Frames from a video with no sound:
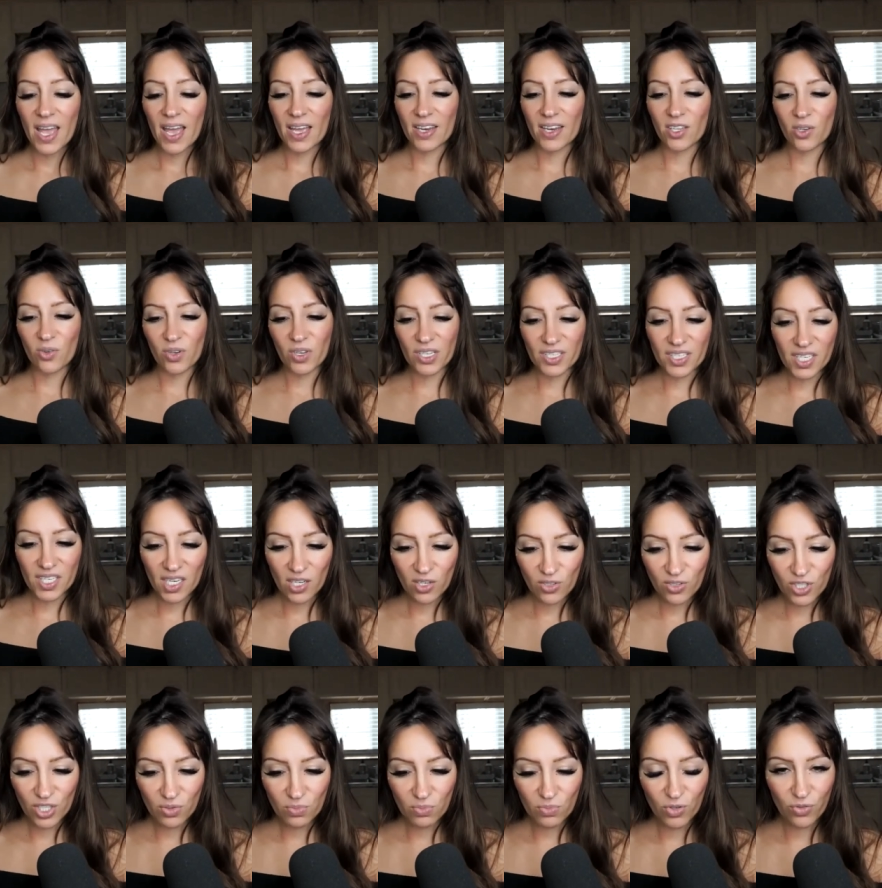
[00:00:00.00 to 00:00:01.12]
and you continue
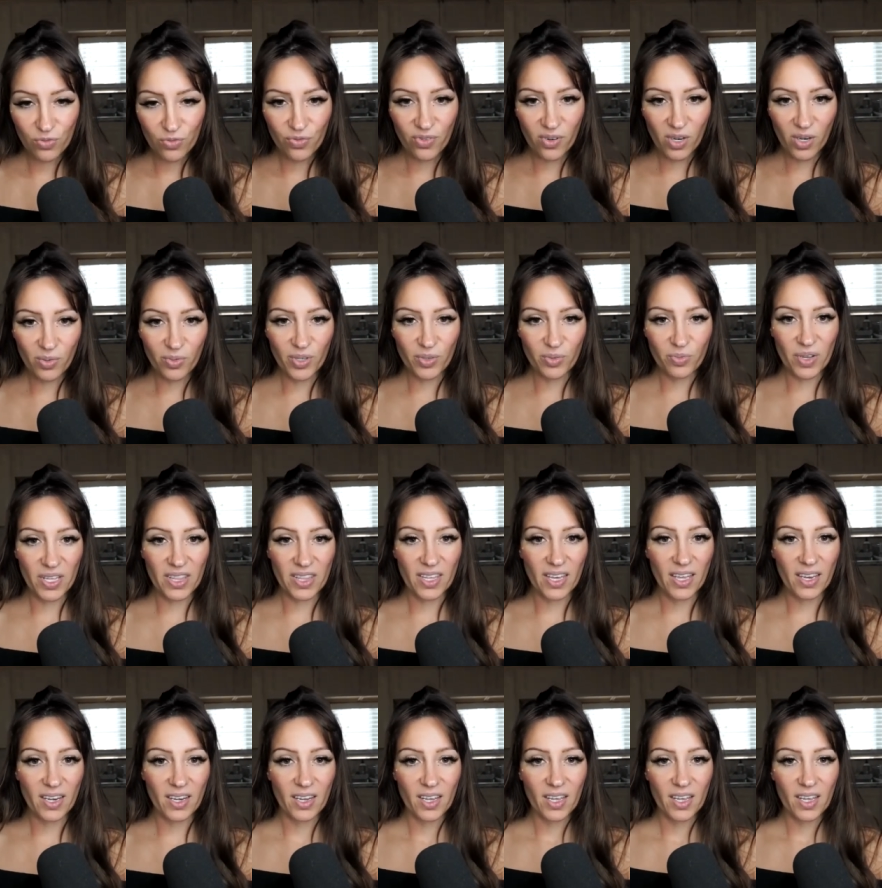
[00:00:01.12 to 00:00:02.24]
to move forward with it.